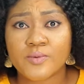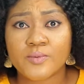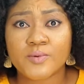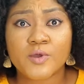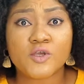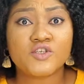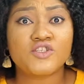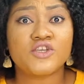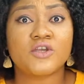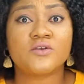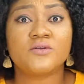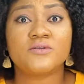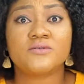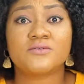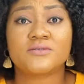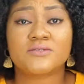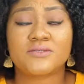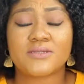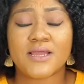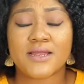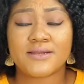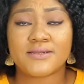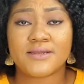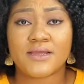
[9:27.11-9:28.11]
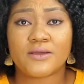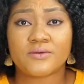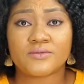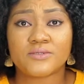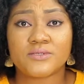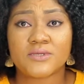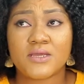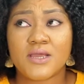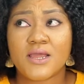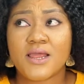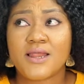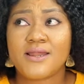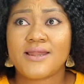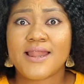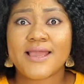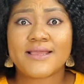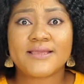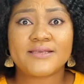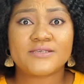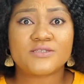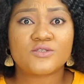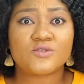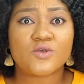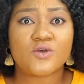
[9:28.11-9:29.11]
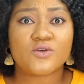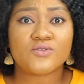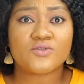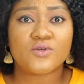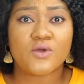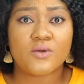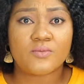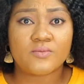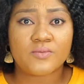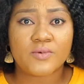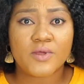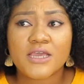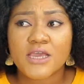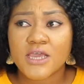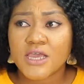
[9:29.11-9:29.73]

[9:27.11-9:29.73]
because you're going to stand out like a sore thumb.